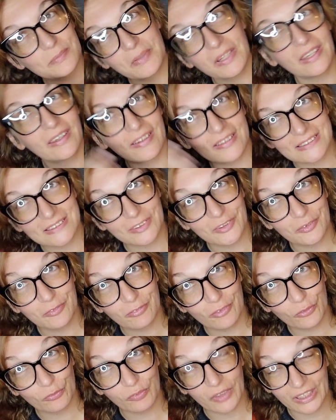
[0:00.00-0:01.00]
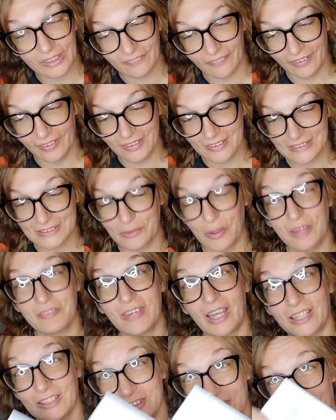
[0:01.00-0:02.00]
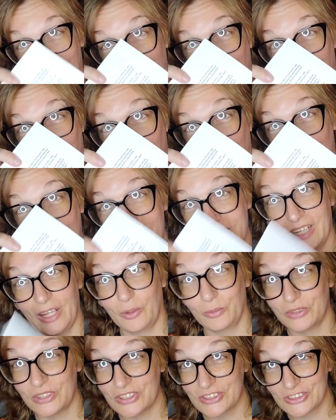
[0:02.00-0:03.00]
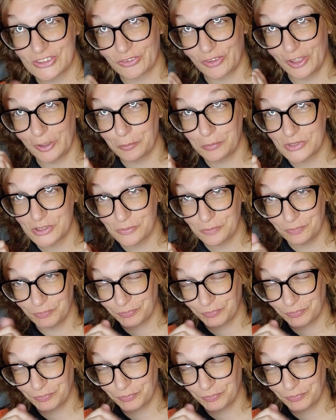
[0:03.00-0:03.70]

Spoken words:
because of the ring light. So I've actually printed out this script.